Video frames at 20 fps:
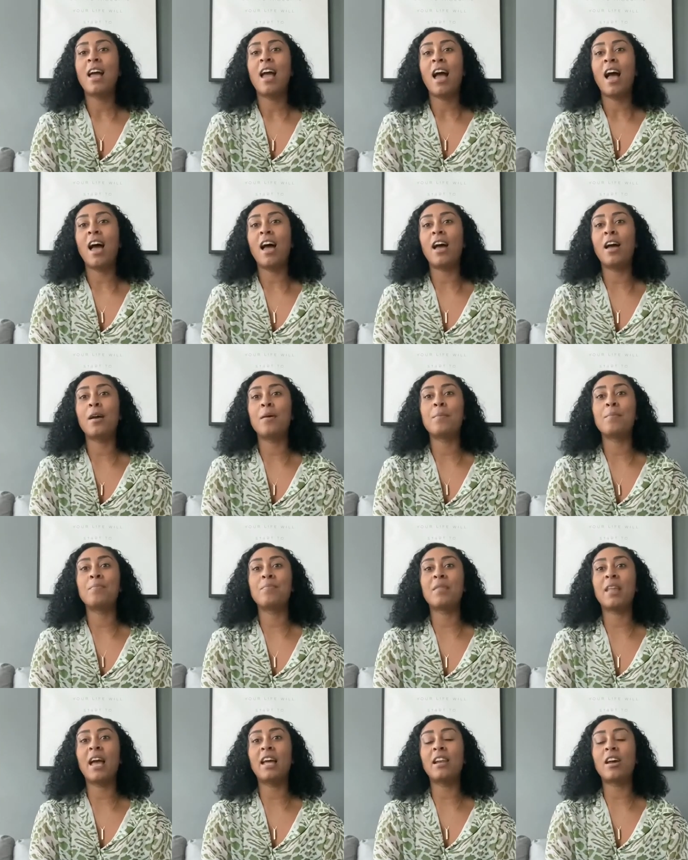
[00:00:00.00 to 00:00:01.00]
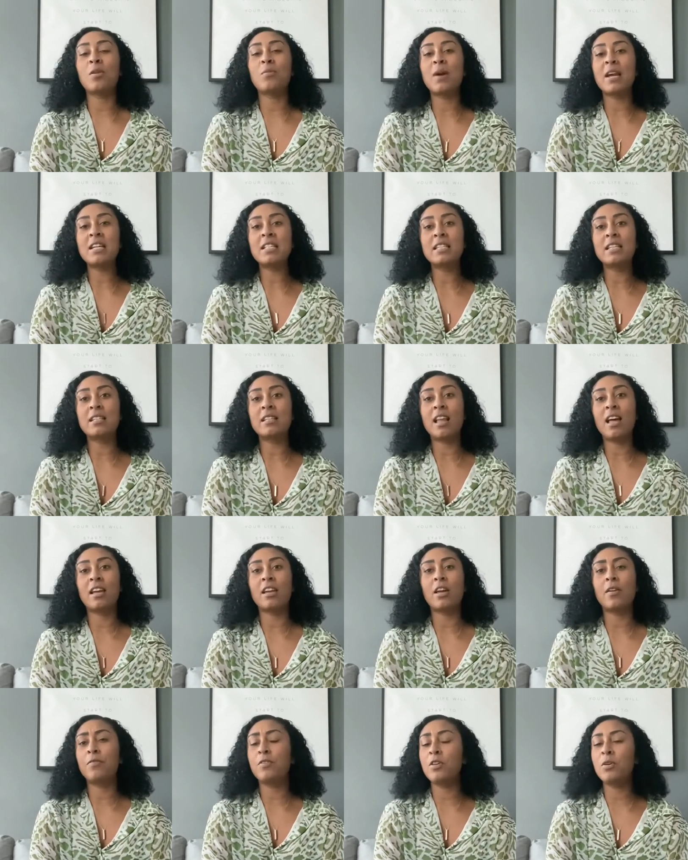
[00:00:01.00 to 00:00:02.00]
And I waited like
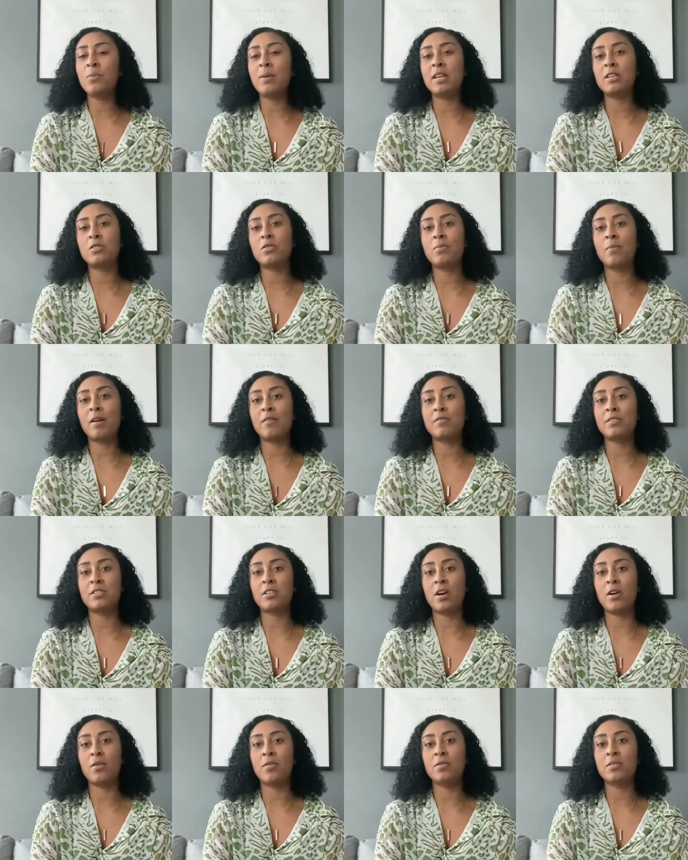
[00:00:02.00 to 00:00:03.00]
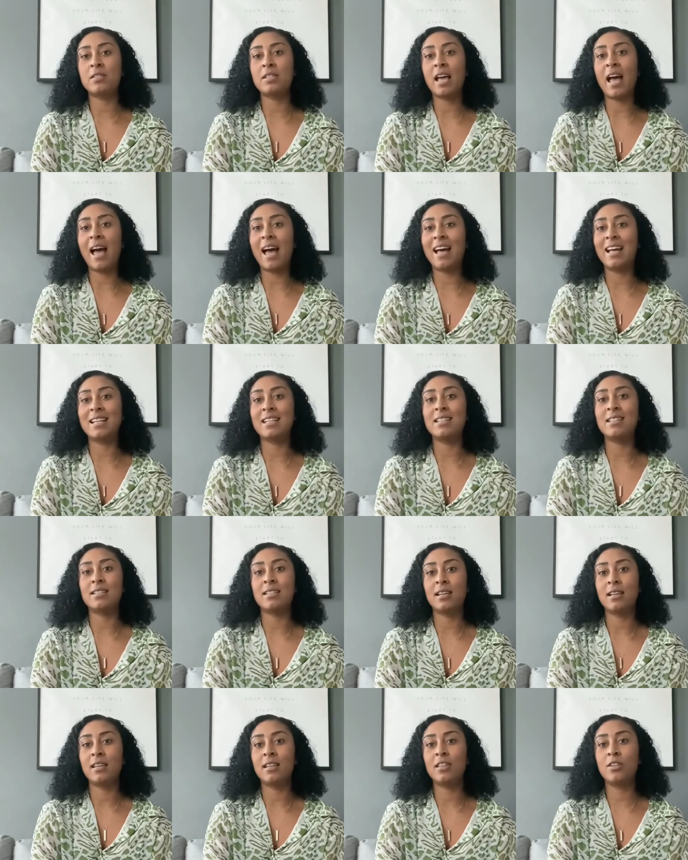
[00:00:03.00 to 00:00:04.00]
a few weeks for my results, and
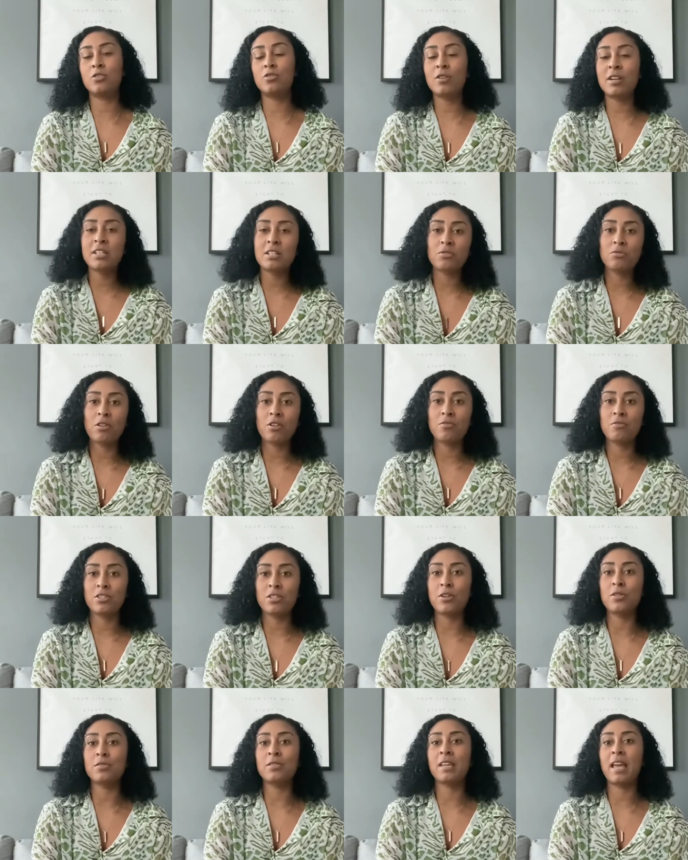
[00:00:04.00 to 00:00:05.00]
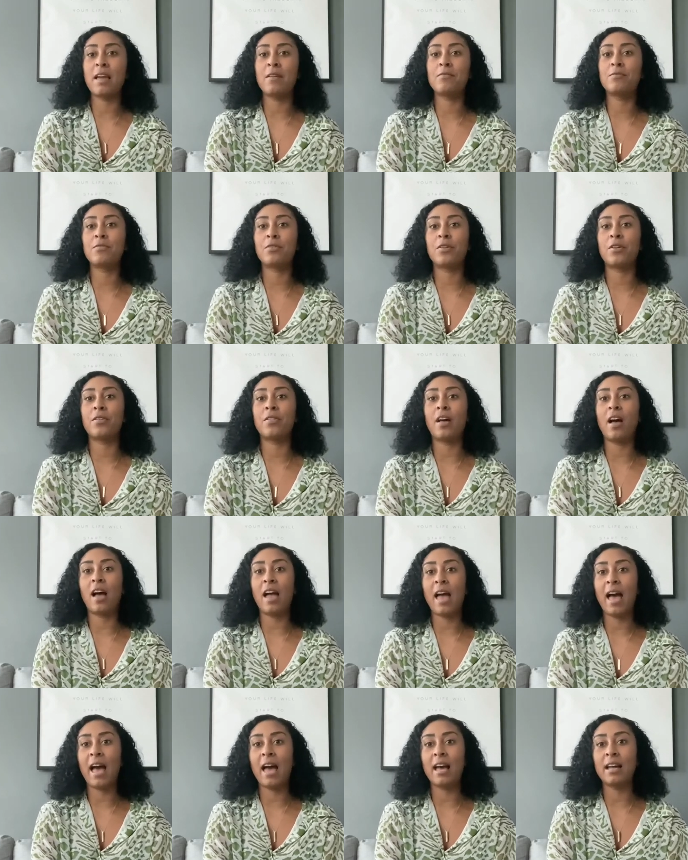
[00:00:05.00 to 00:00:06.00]
the dreaded results came through that I
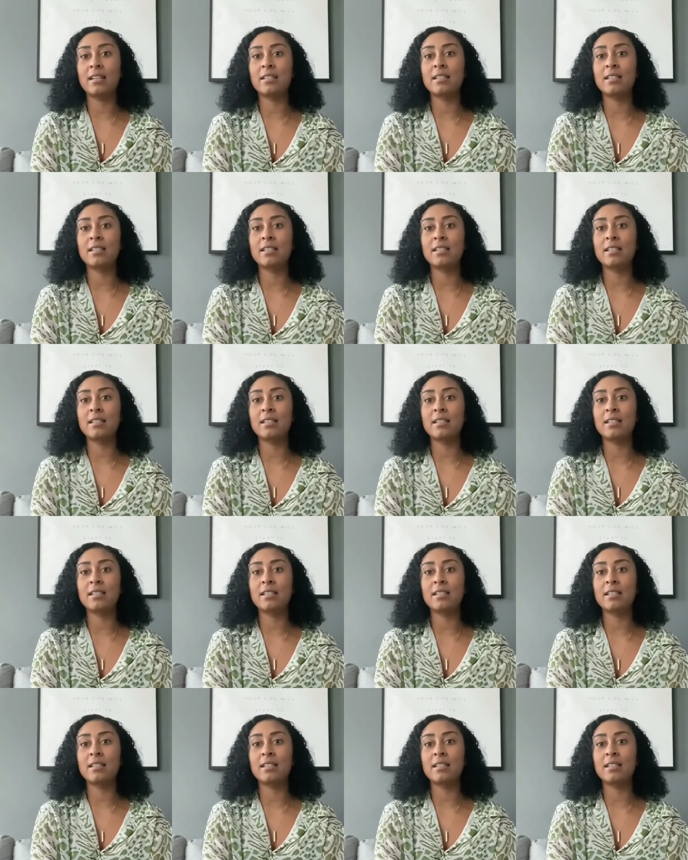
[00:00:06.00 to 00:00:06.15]
had